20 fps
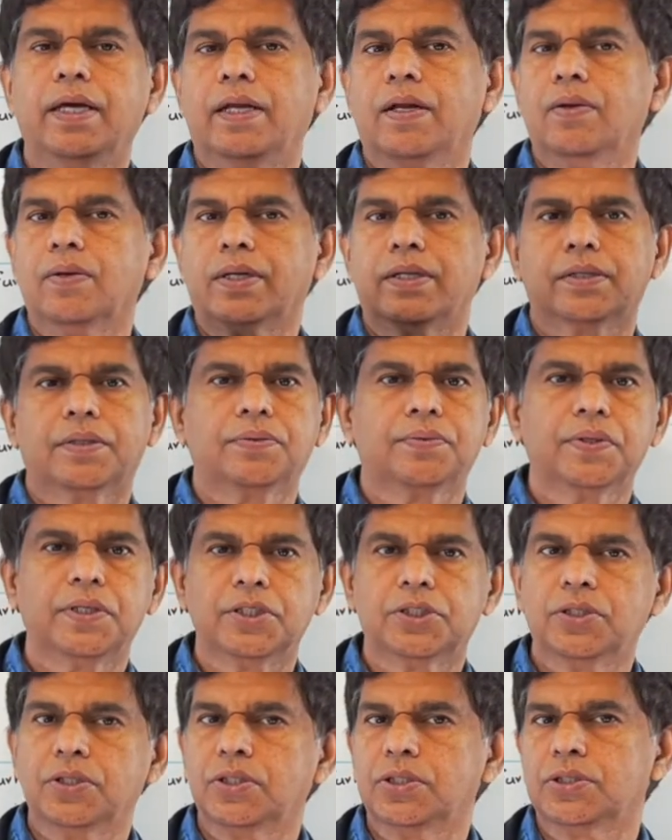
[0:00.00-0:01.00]
and look at the
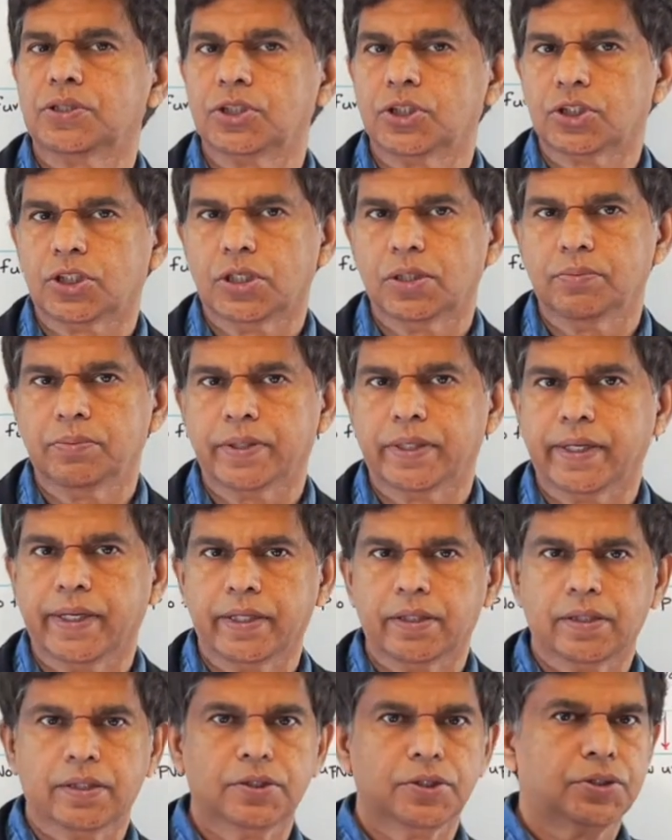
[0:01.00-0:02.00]
ratio is usually
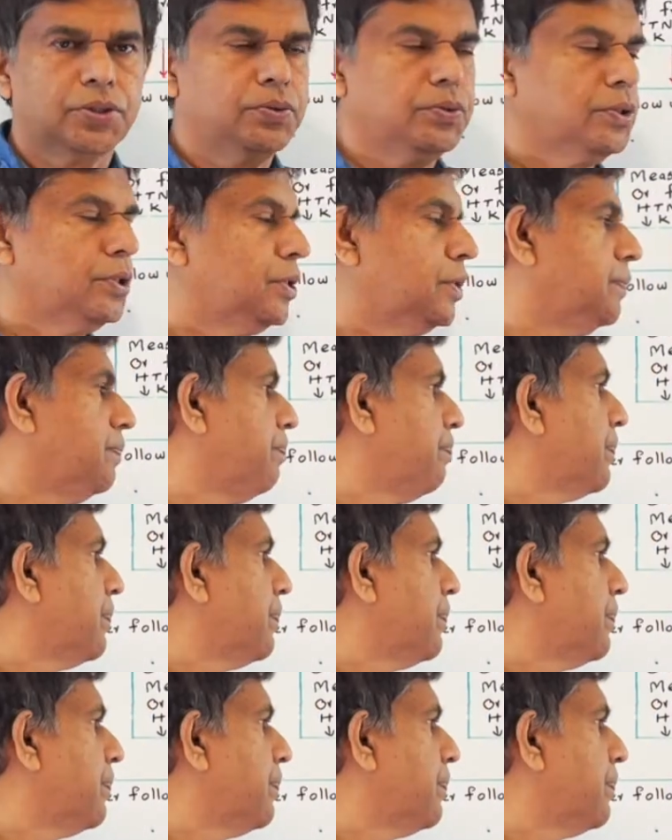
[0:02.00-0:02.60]
greater than 20.